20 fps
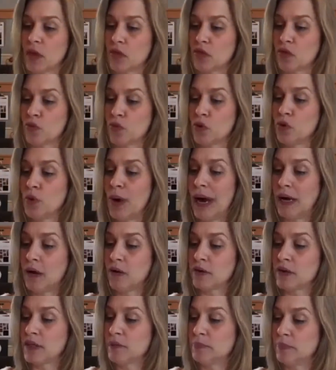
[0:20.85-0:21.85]

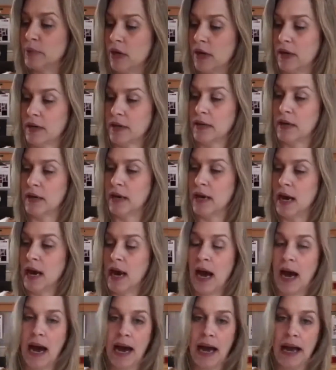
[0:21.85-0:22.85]
Throughout the book,
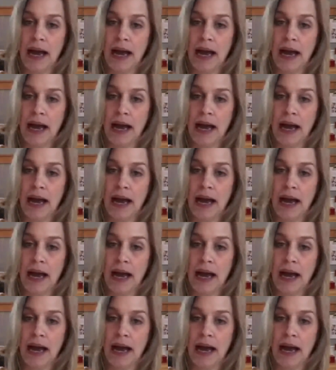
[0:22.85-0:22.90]
I